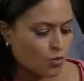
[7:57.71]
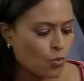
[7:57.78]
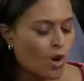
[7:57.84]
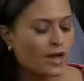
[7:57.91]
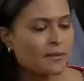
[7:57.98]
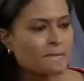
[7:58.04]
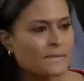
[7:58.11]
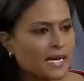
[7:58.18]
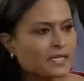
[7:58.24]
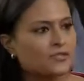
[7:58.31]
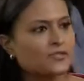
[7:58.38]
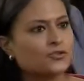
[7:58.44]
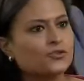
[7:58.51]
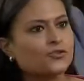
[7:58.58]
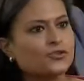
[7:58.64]
what
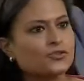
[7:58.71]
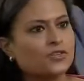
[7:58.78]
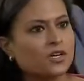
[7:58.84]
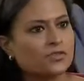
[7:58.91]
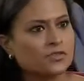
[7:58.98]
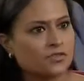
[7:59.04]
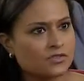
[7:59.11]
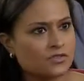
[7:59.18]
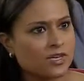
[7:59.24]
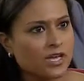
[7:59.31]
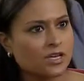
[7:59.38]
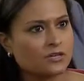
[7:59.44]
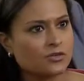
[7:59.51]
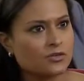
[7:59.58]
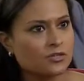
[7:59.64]
message does it
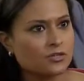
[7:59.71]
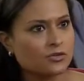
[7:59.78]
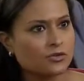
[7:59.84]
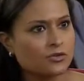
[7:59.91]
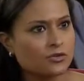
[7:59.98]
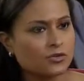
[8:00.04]
send to the